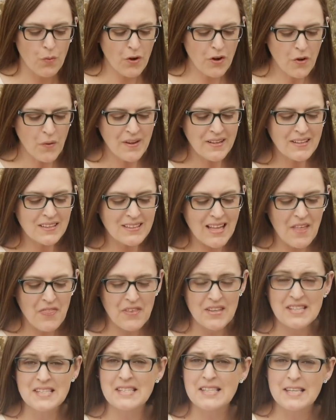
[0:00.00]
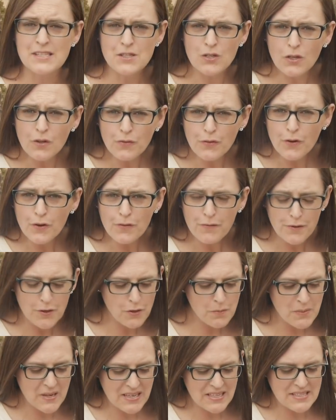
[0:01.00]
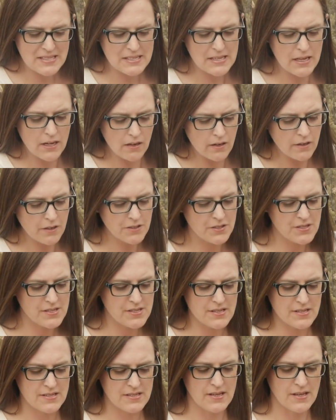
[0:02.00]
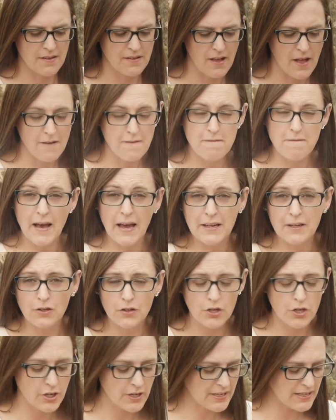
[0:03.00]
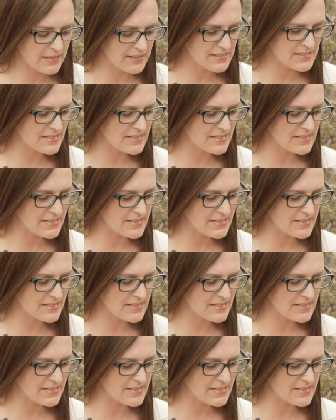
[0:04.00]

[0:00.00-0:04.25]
We're going to let this sizzle for a few minutes here, just as a final cooking